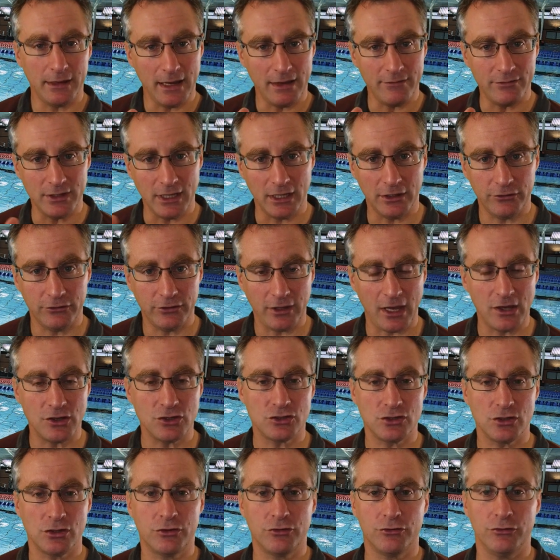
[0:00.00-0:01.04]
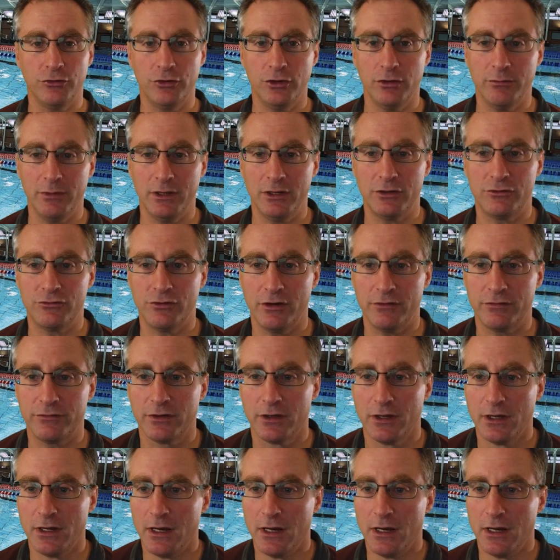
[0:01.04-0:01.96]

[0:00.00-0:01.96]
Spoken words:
having that tension through your midriff,